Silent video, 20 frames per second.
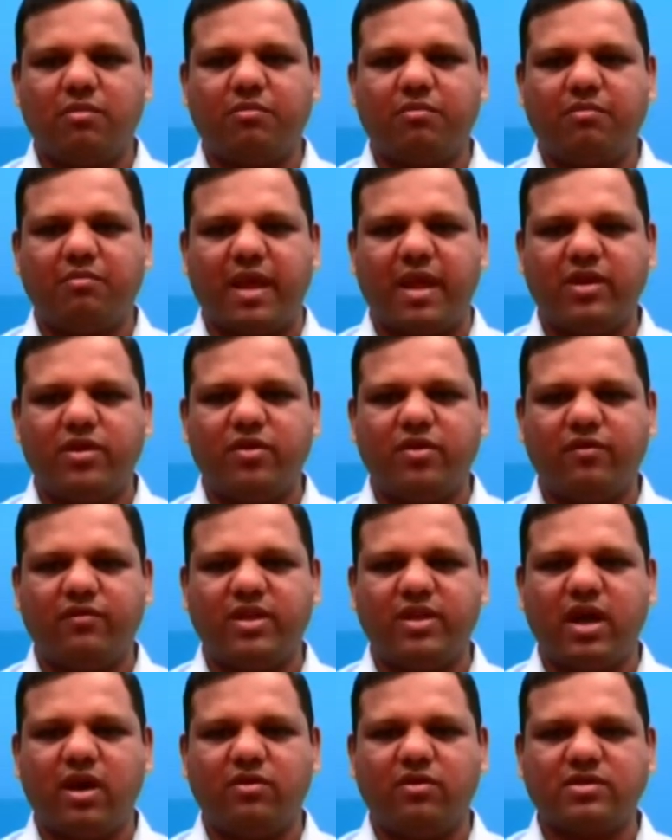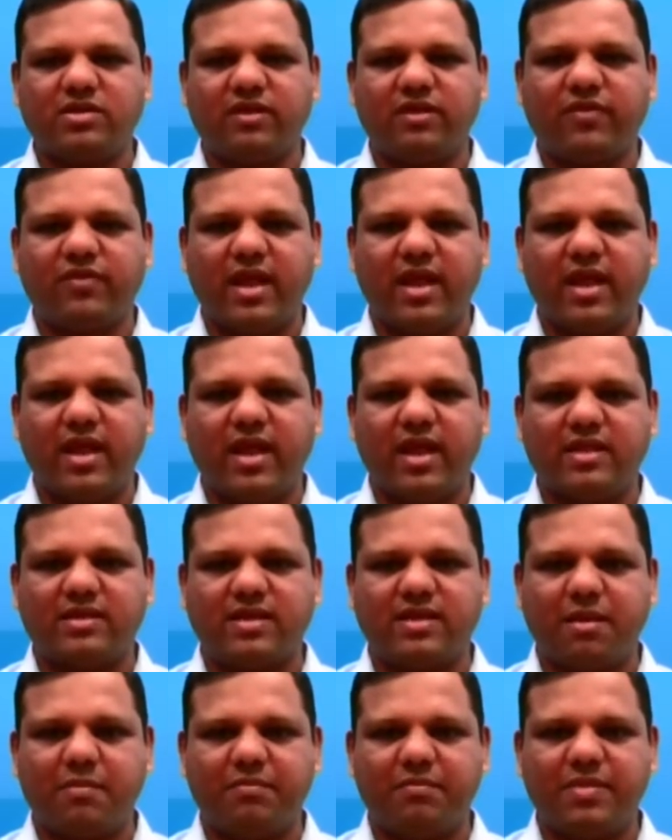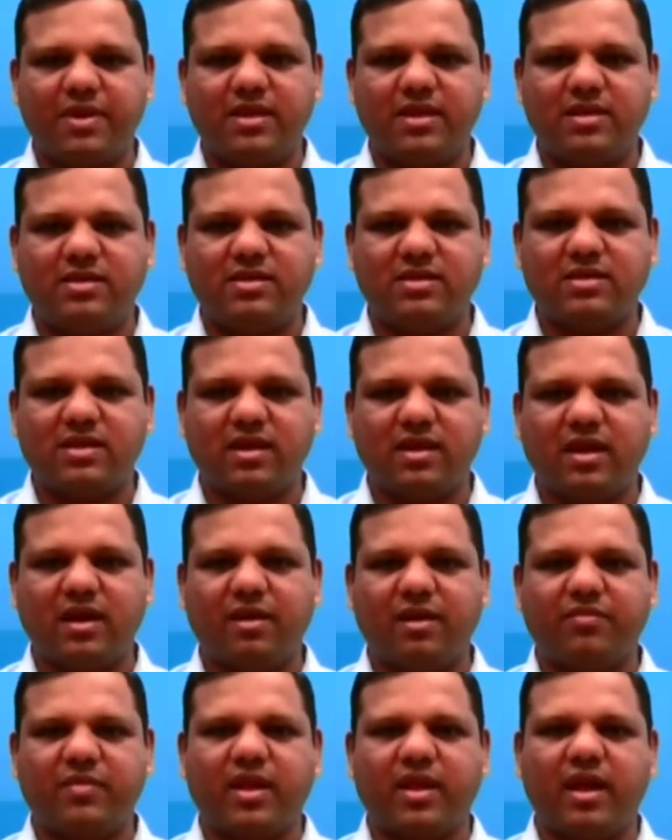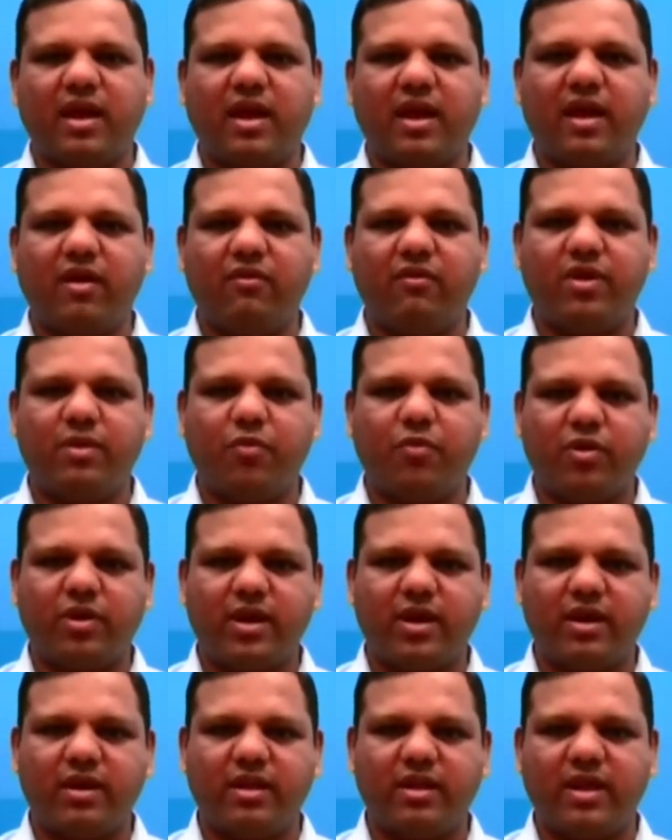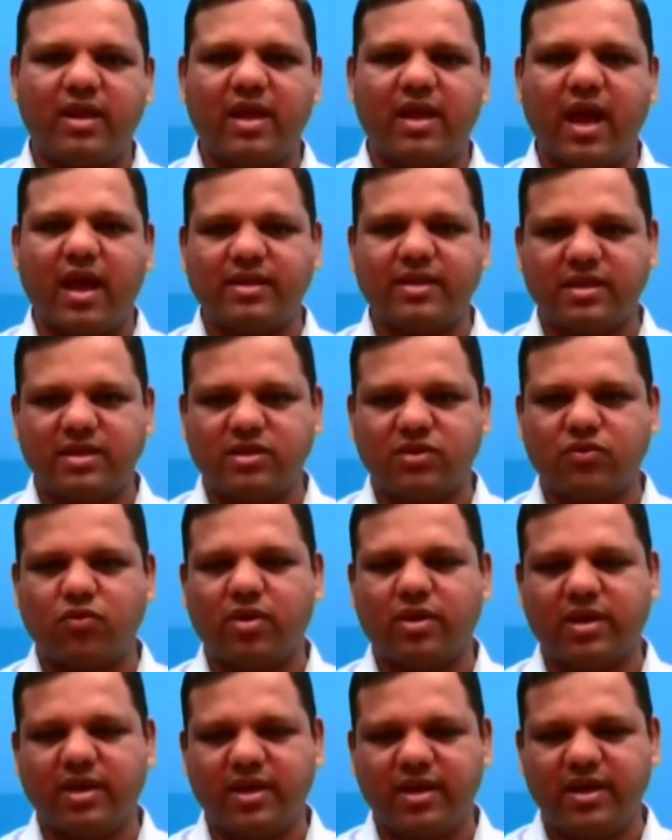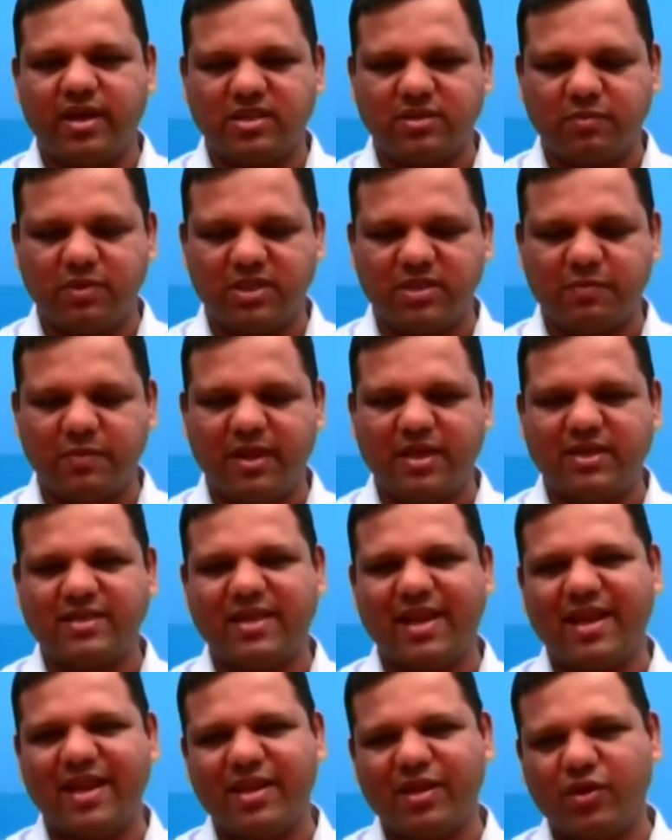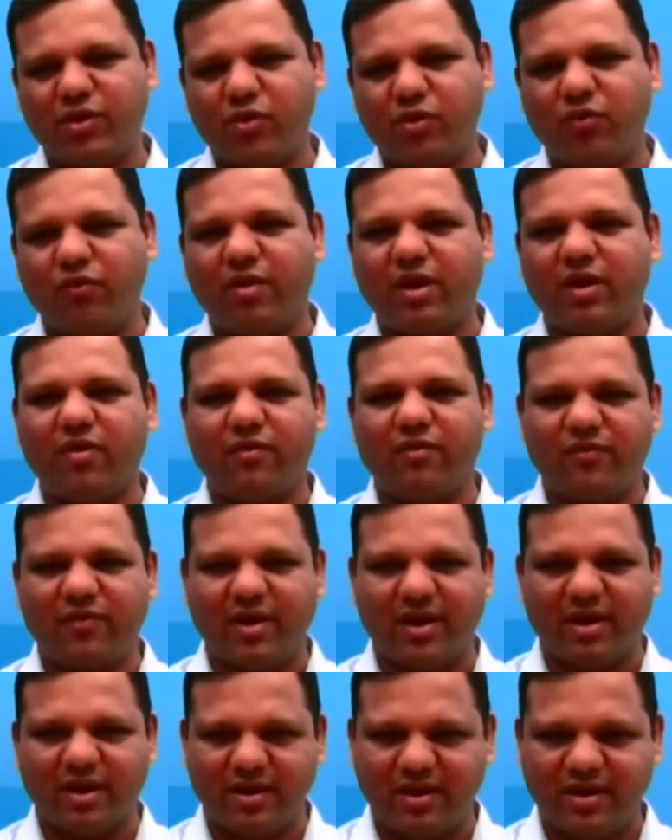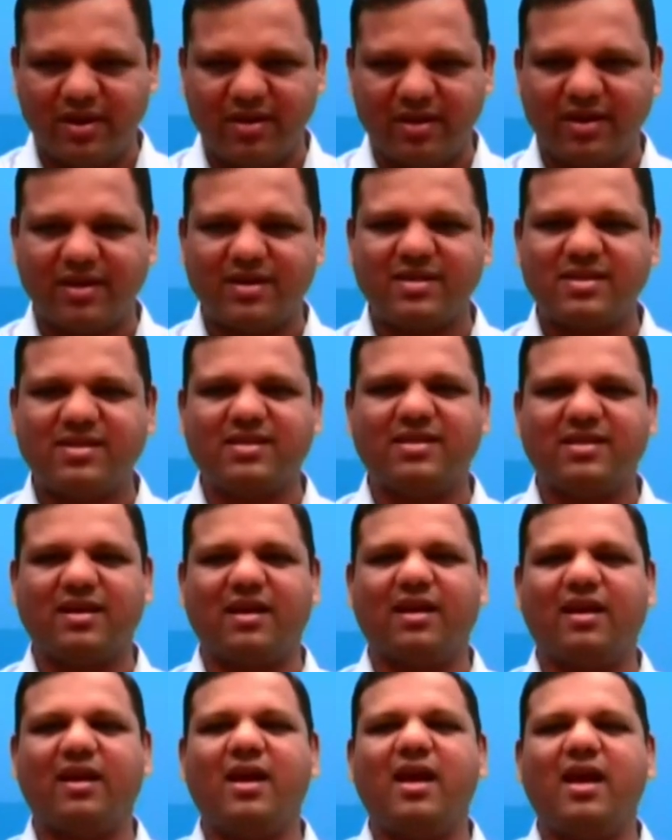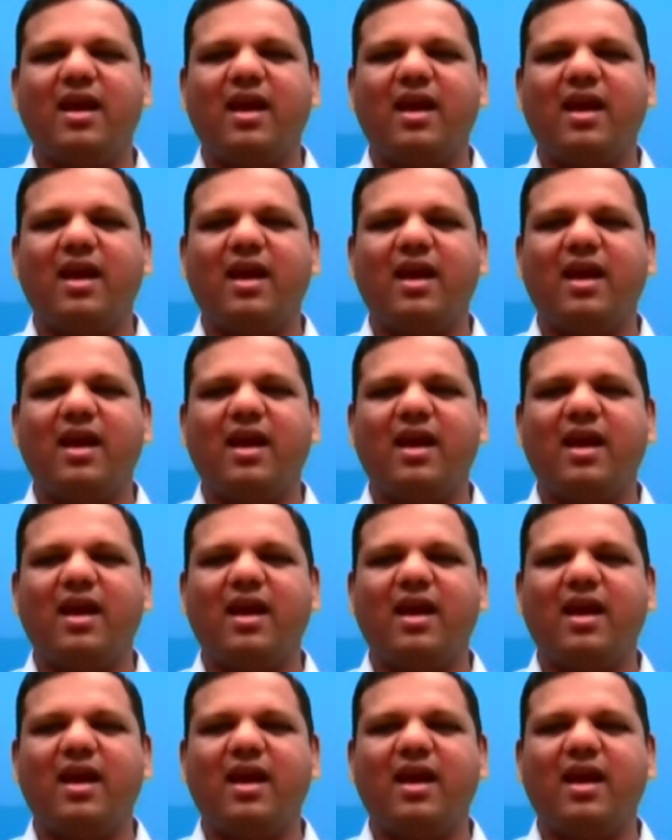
uh, many of the housing finance companies uh, have reported the highest quarterly disbursements in any Q1 of earlier years, uh,